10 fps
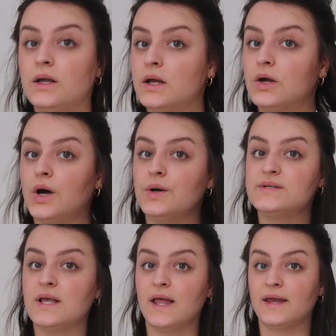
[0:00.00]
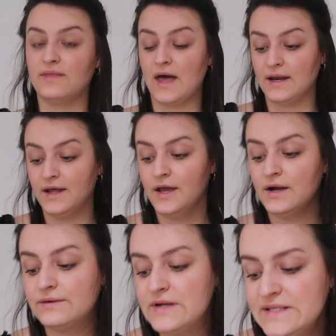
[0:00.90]
it goes like that.
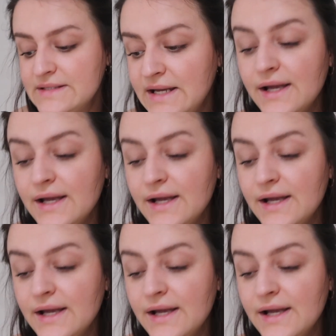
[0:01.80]
Recently,